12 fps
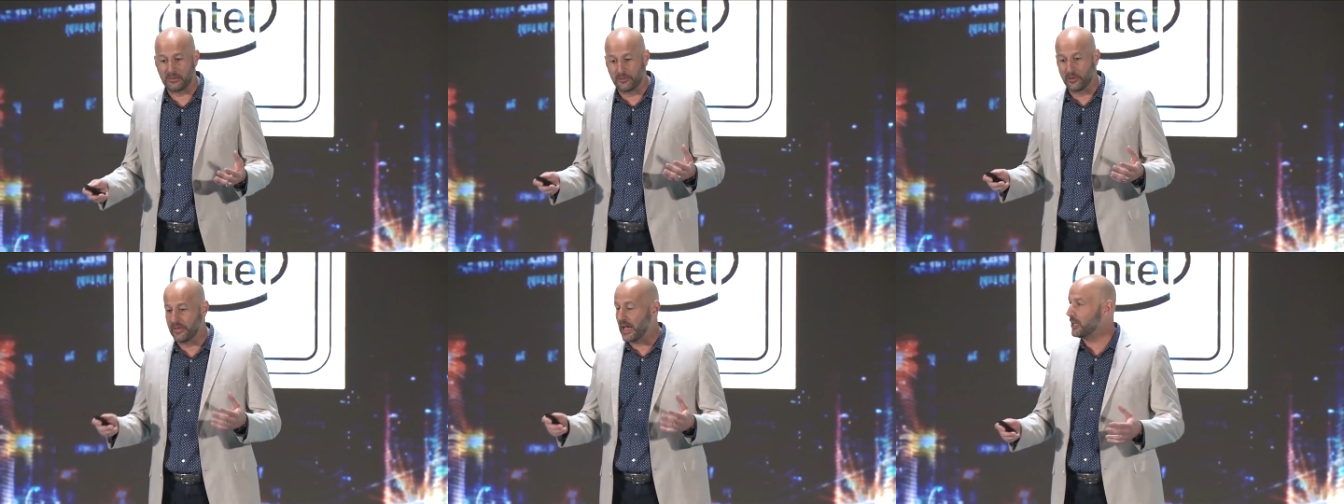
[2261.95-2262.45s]

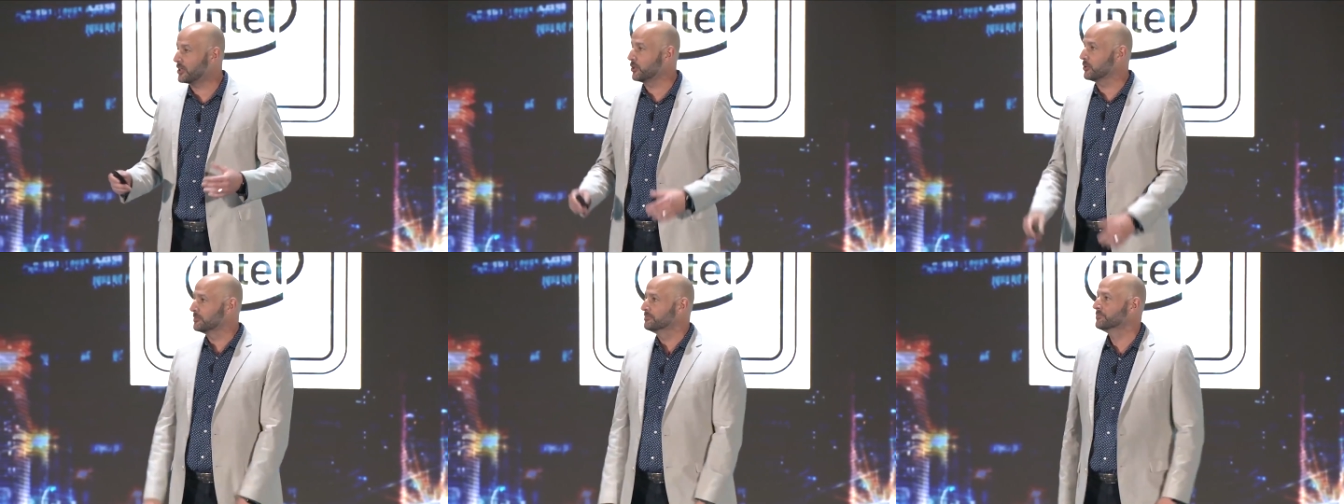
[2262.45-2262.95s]
many
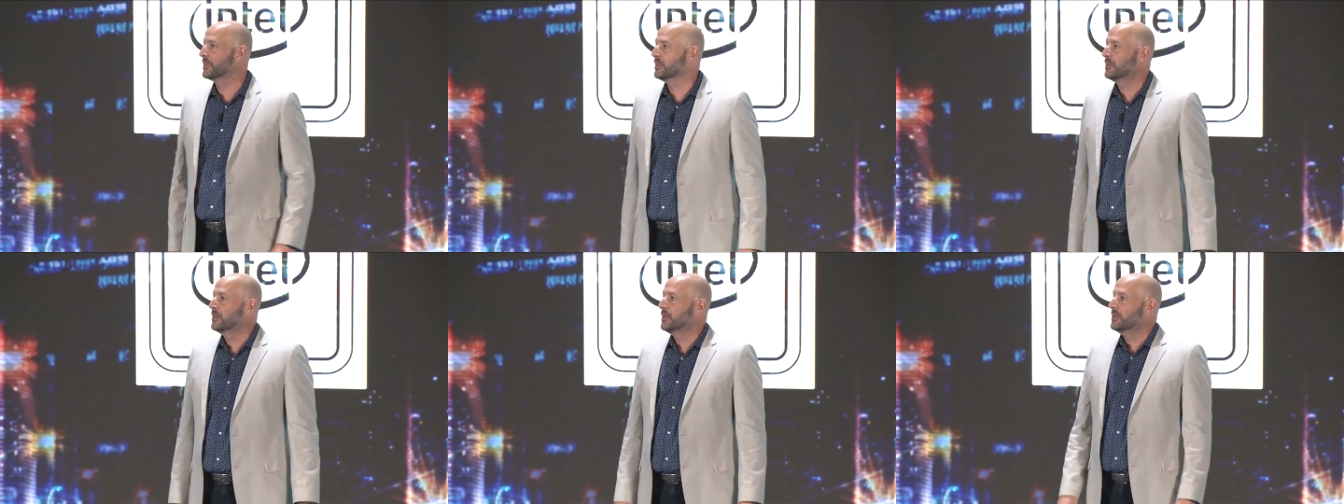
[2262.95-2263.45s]
shared
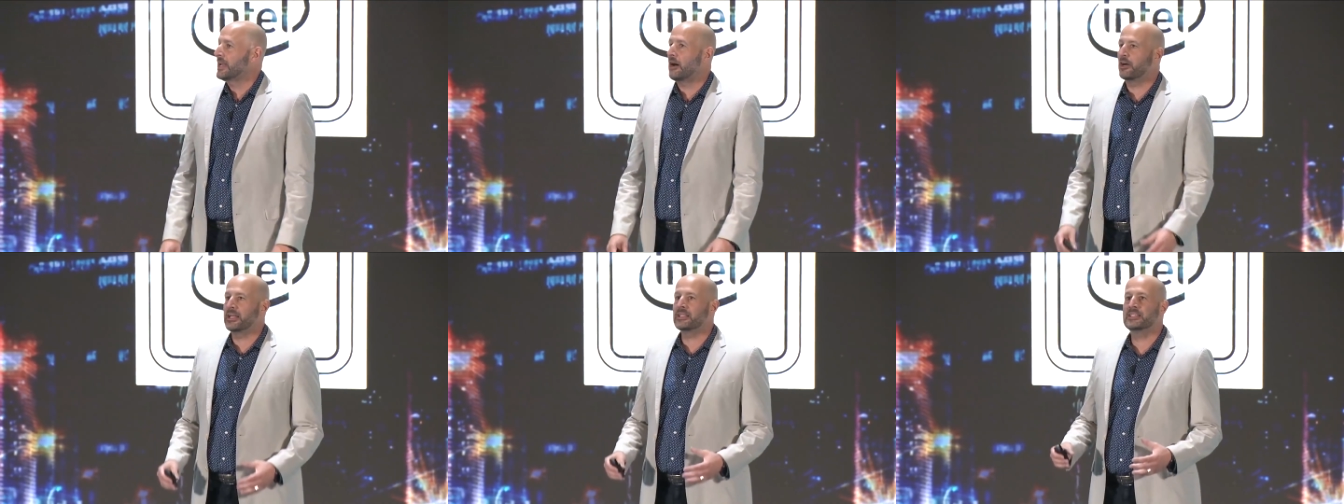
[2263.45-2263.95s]
users in
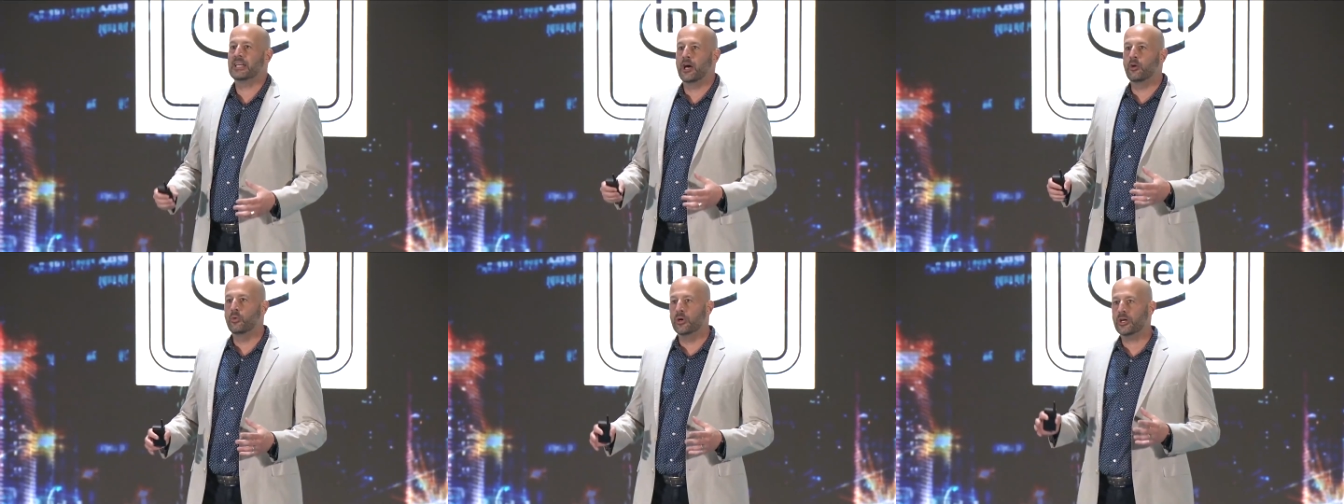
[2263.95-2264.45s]
the public
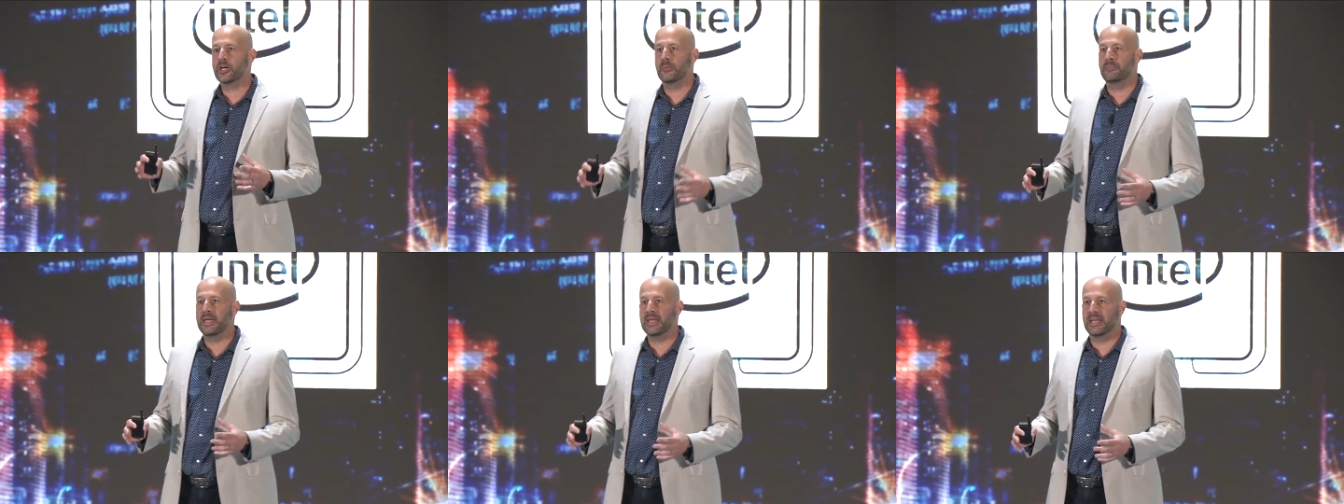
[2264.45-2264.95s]
cloud
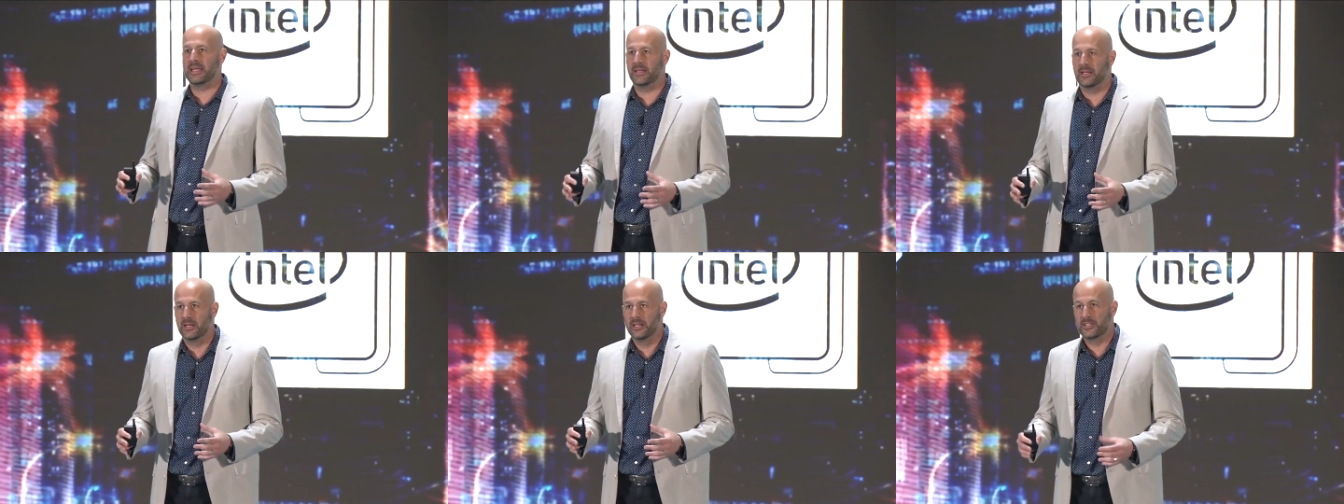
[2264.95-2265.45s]
setting,
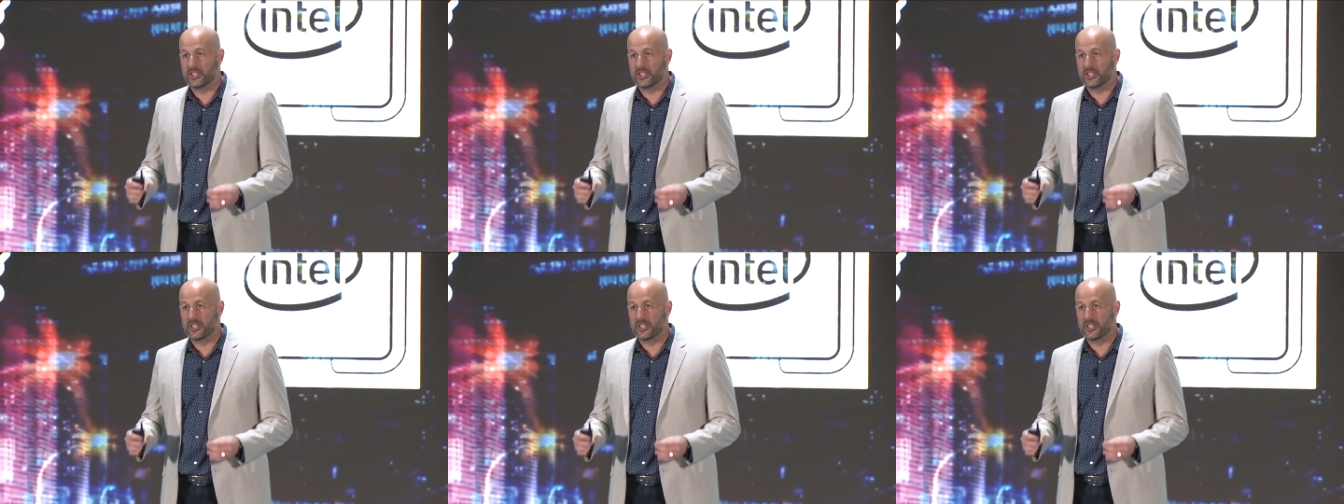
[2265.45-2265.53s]
or